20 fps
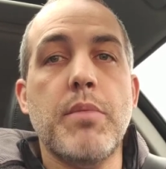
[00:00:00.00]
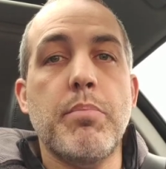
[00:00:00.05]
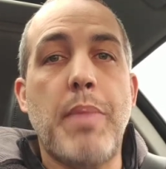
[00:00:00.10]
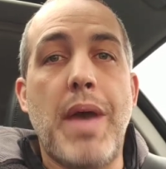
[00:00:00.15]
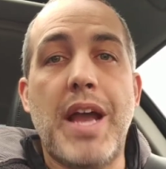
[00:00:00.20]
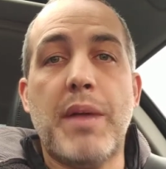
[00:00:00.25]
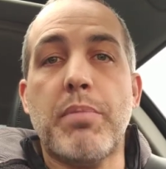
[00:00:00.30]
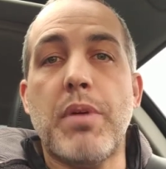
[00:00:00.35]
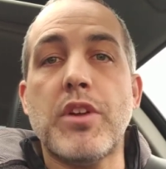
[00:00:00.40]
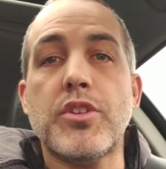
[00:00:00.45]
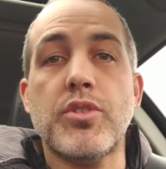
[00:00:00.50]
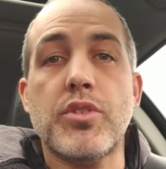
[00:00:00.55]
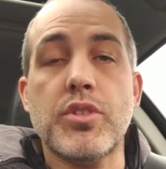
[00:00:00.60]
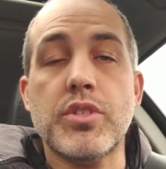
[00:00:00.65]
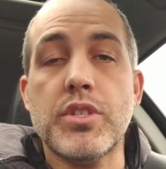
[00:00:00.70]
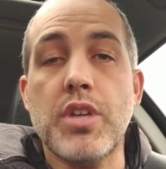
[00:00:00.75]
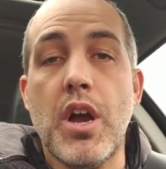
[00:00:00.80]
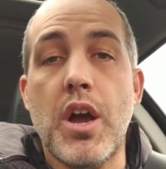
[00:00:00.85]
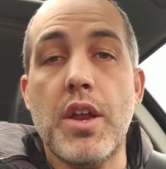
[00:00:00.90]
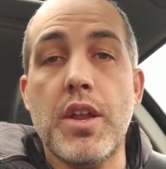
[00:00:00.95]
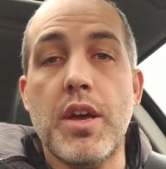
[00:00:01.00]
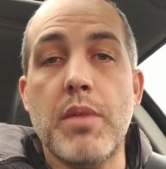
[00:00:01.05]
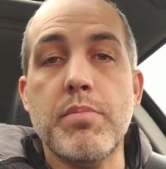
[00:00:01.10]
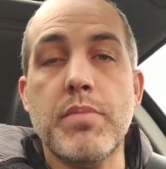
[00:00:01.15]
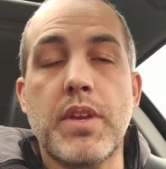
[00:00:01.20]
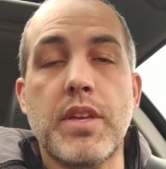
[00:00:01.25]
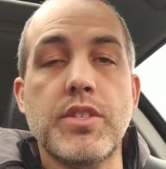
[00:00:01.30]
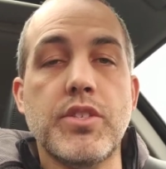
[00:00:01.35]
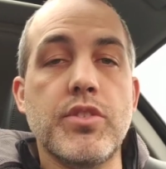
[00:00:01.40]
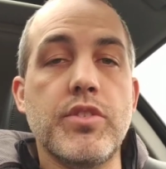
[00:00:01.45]
Back pressure has gone up
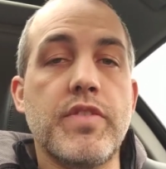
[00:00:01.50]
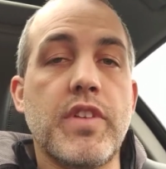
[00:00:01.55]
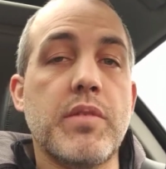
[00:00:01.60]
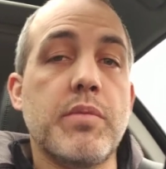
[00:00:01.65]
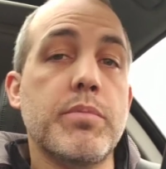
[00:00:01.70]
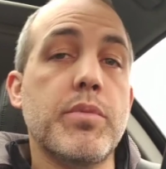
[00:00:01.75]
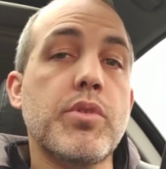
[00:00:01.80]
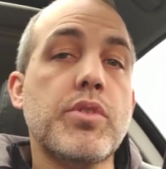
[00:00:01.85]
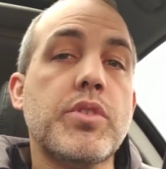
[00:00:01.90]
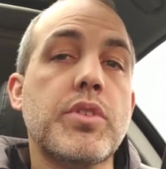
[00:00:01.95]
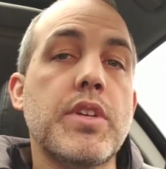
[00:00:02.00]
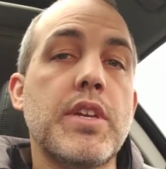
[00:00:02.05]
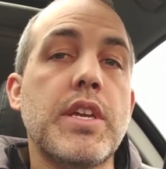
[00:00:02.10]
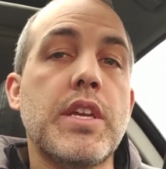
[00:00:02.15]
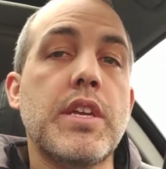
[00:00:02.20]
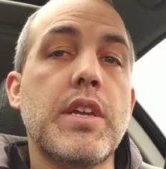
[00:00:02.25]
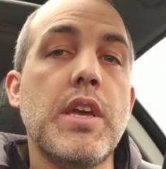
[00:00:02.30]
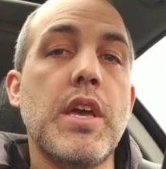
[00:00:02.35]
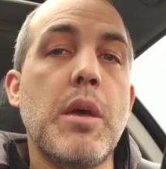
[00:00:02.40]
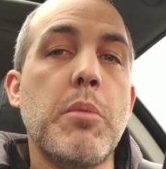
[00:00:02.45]
because you develop a boost leak.